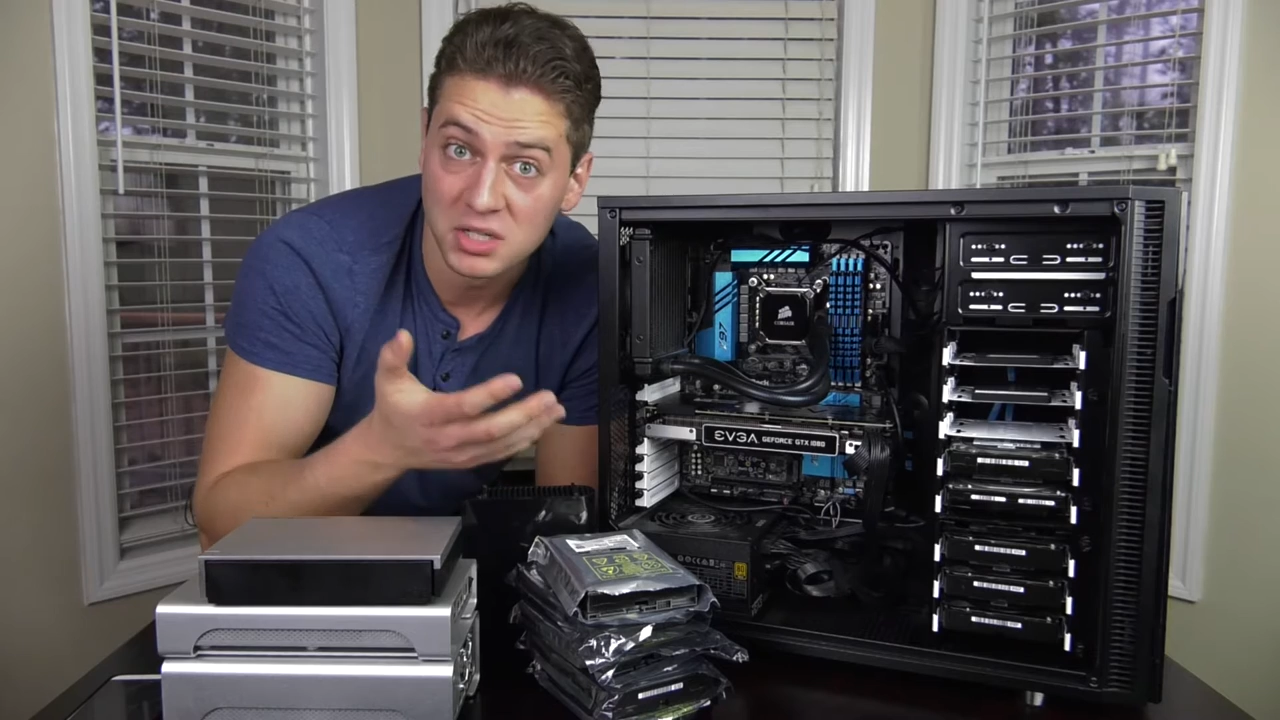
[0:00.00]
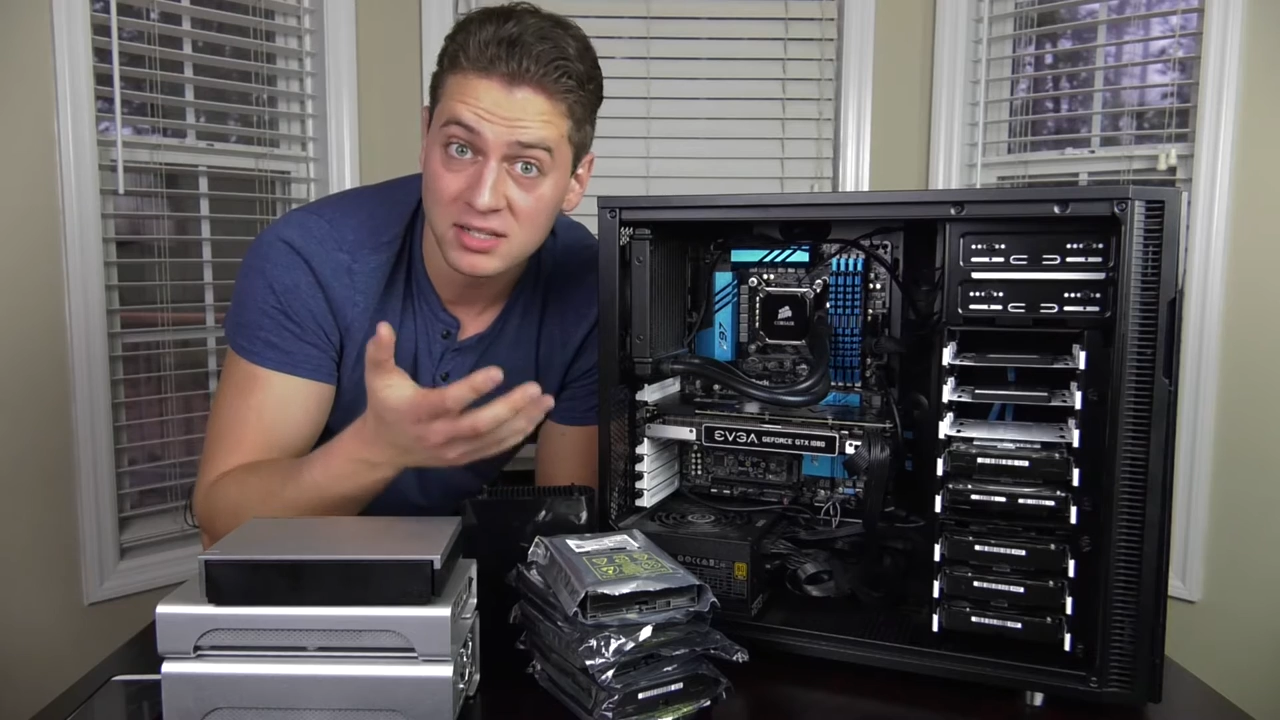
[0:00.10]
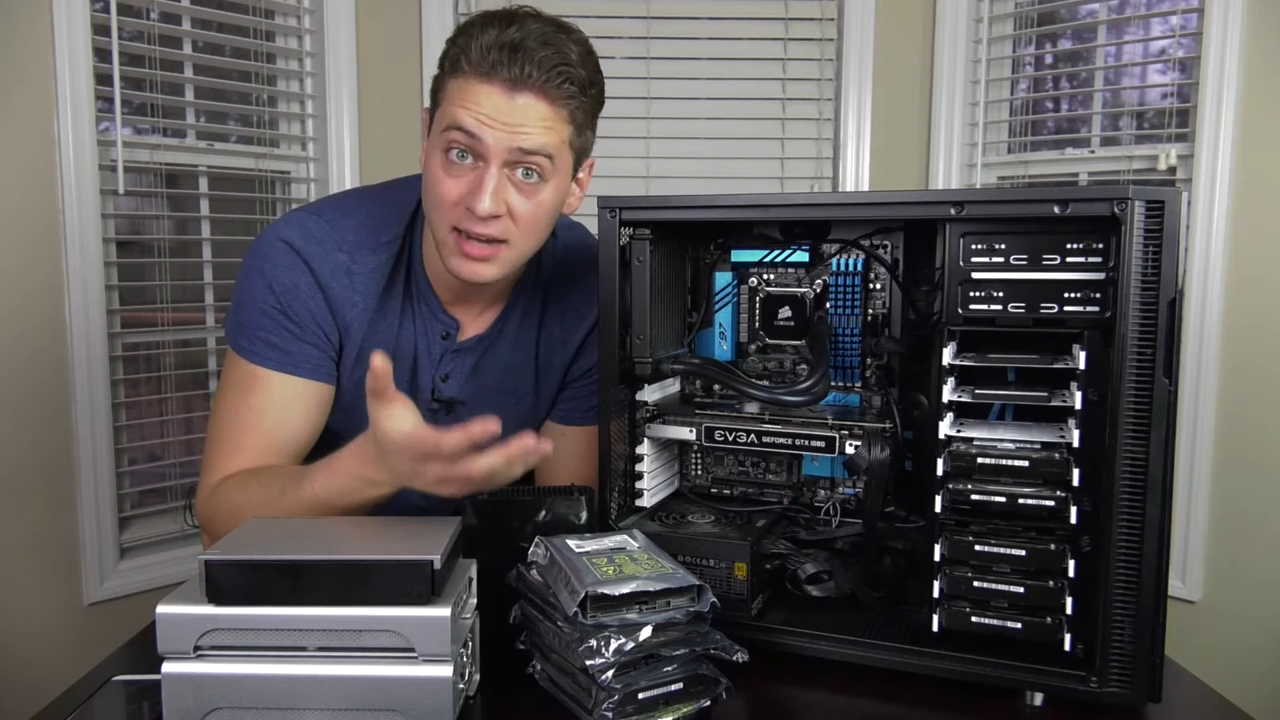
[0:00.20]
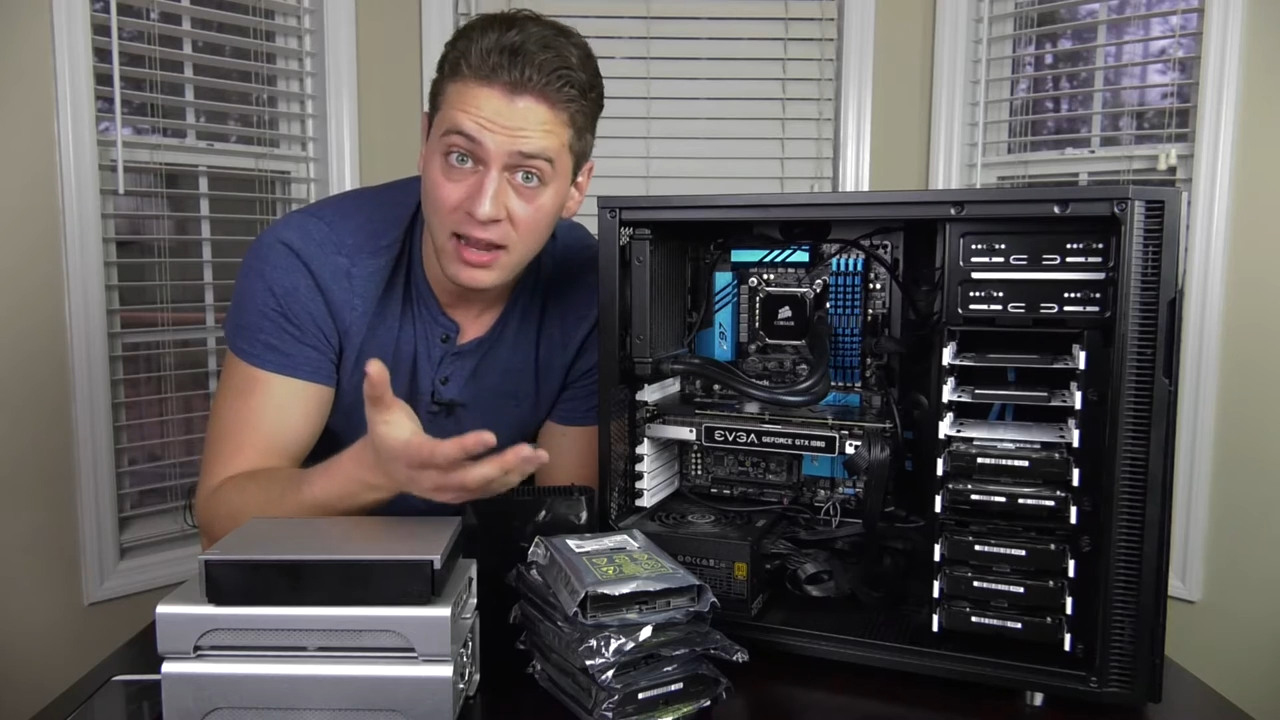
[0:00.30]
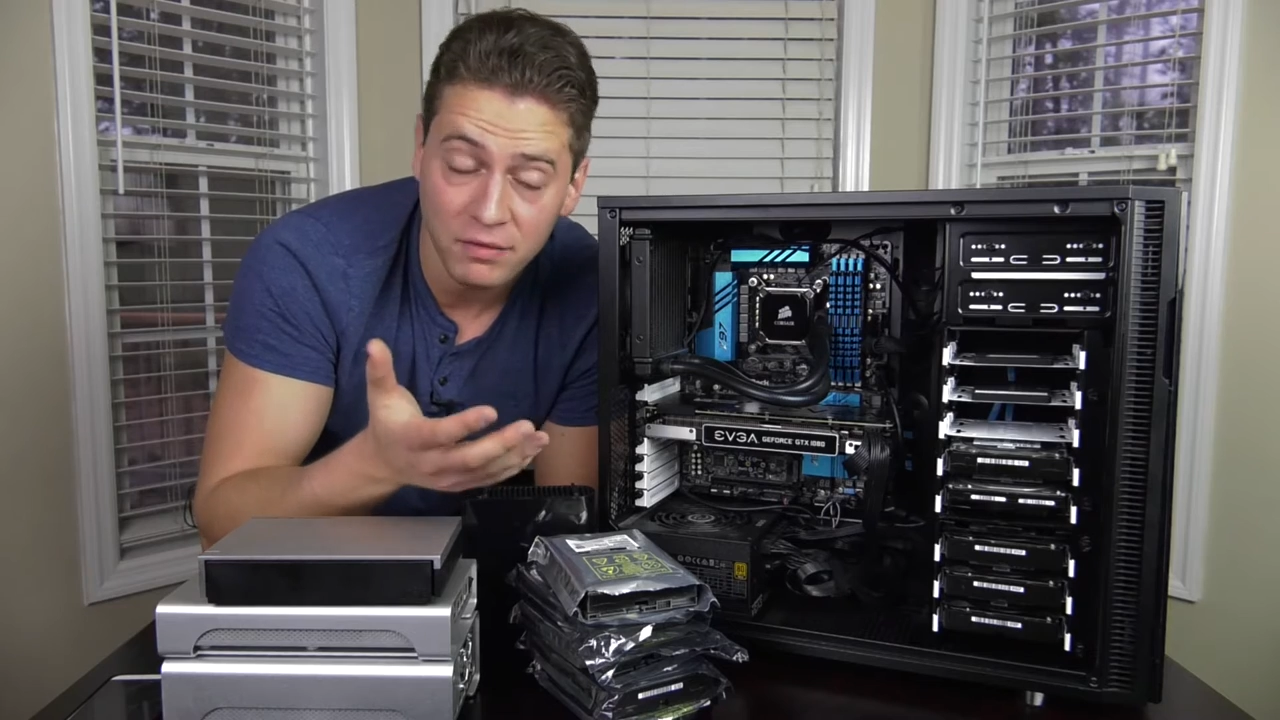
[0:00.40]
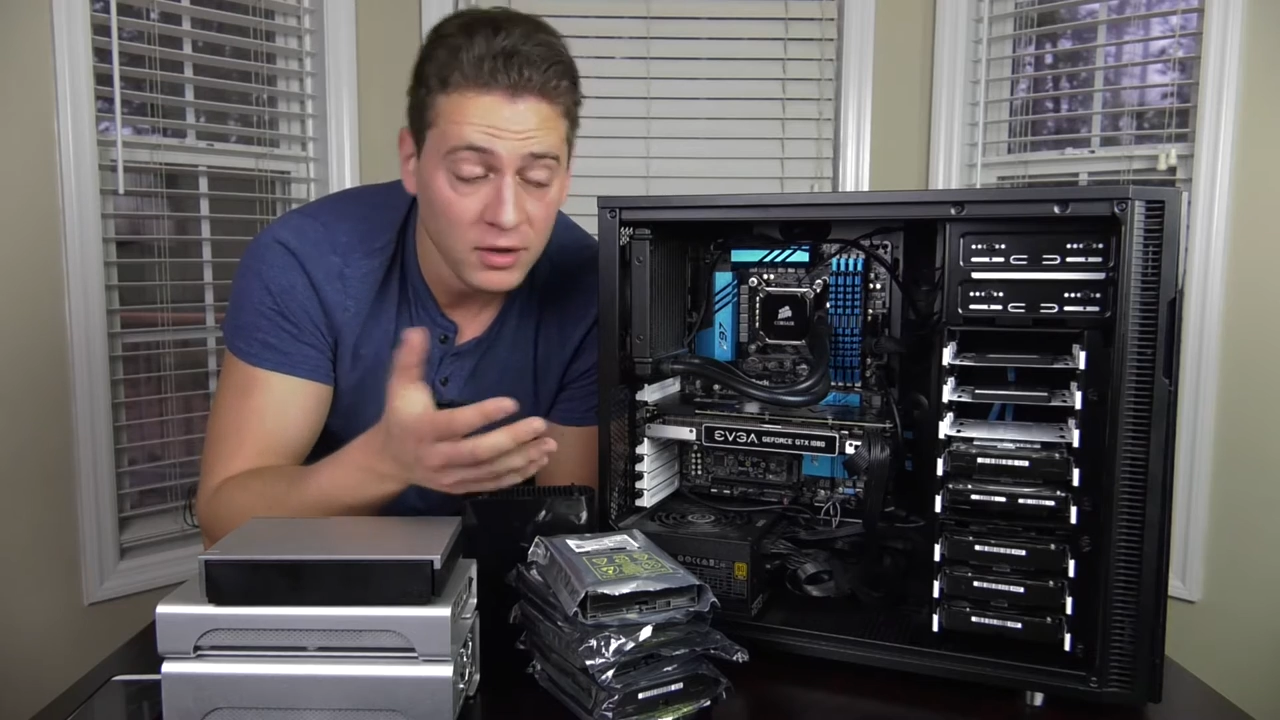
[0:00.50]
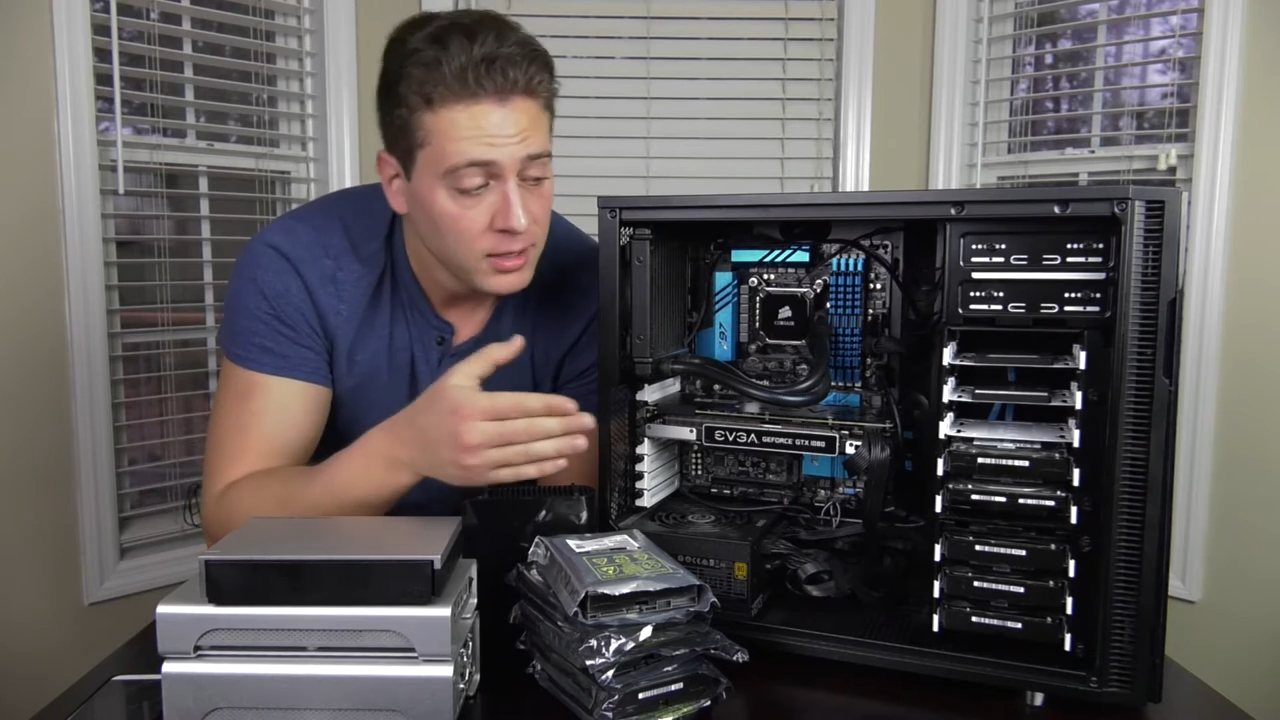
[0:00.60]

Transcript: safe,